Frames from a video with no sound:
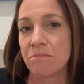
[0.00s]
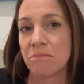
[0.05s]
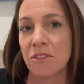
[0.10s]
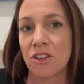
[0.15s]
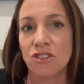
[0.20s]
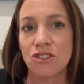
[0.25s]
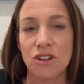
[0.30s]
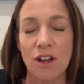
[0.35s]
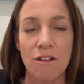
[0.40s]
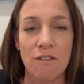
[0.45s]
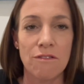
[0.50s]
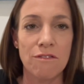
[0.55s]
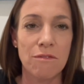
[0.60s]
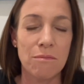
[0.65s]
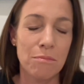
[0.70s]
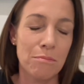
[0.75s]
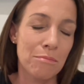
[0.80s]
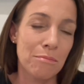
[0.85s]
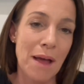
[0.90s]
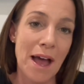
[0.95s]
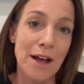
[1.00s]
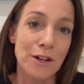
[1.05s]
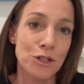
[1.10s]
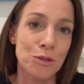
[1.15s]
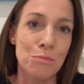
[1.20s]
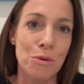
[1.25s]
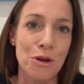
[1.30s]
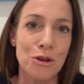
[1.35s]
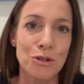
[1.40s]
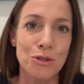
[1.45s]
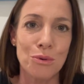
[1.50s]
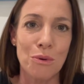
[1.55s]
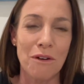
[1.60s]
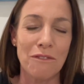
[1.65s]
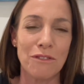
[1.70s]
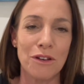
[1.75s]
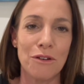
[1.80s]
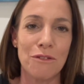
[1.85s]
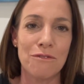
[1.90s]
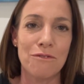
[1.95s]
shelf, pouch, pooch,
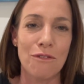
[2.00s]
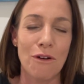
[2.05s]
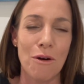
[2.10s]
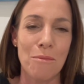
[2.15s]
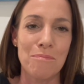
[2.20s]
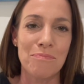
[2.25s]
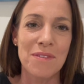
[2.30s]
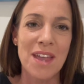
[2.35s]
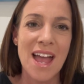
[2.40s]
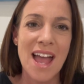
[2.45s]
wherever you're from.